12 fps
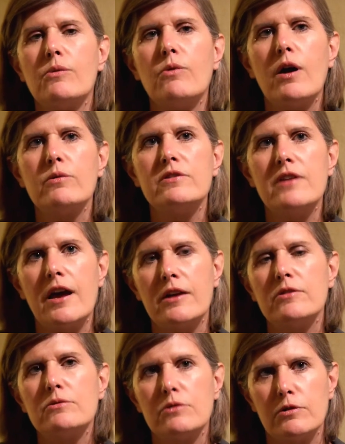Where were they
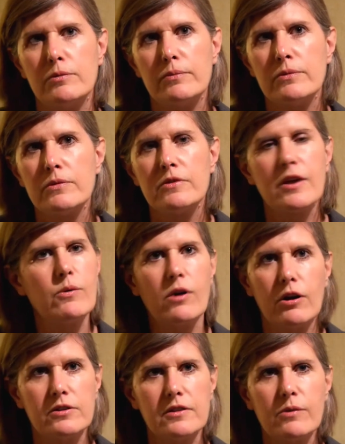in the room? They
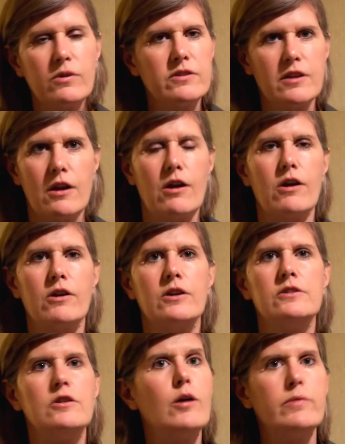weren't. They weren't there.
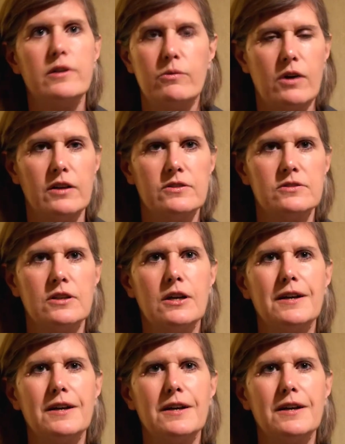Nobody was.